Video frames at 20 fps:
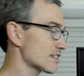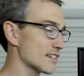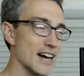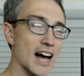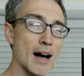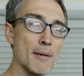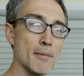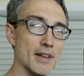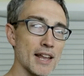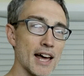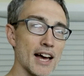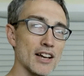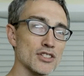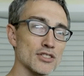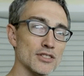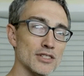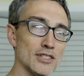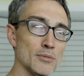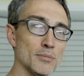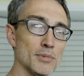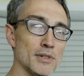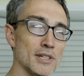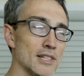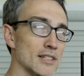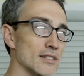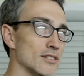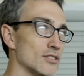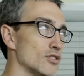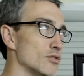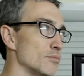common actually
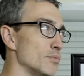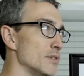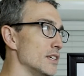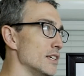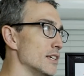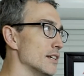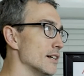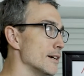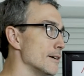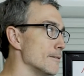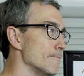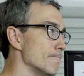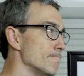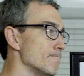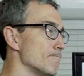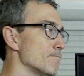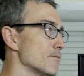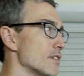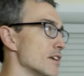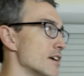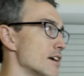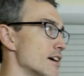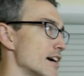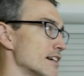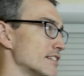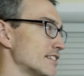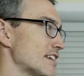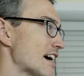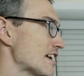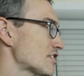to be
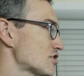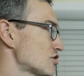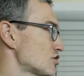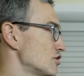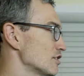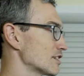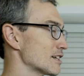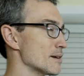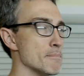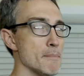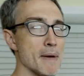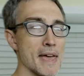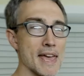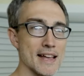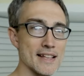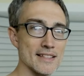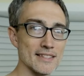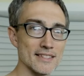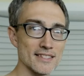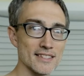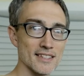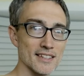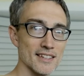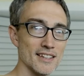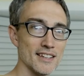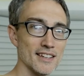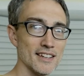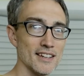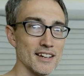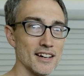attached to commands.
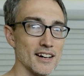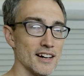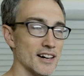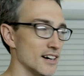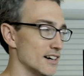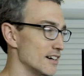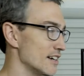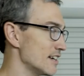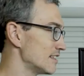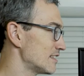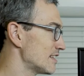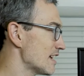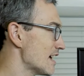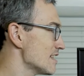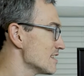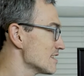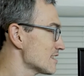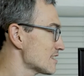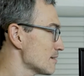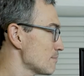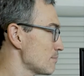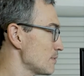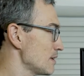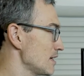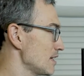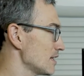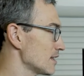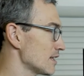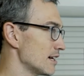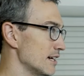It tends to
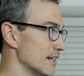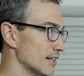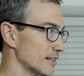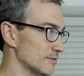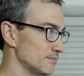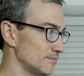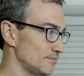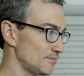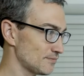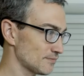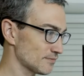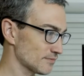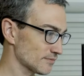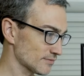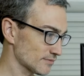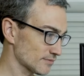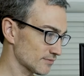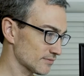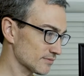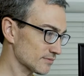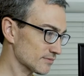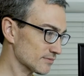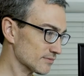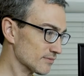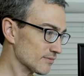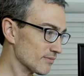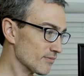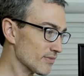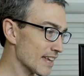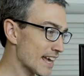be like,
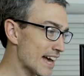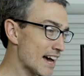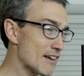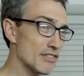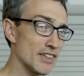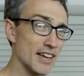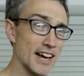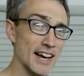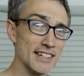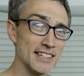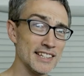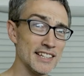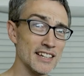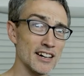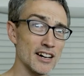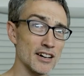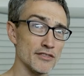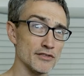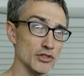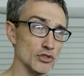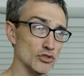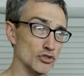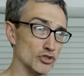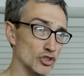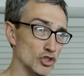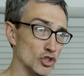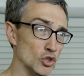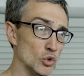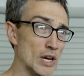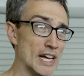have the idea of you
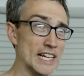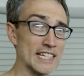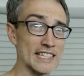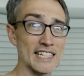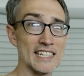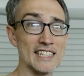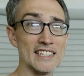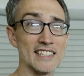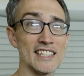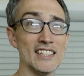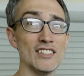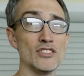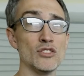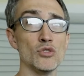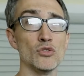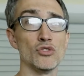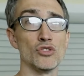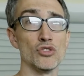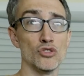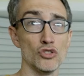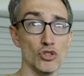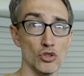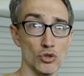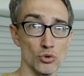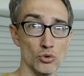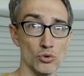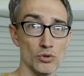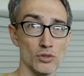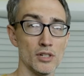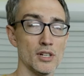do and continue to
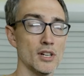do.